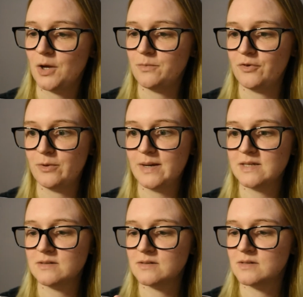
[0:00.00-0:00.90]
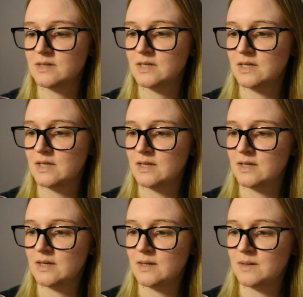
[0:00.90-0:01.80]
hope for the best.
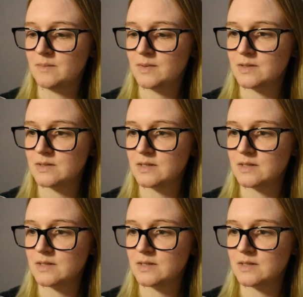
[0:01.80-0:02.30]
But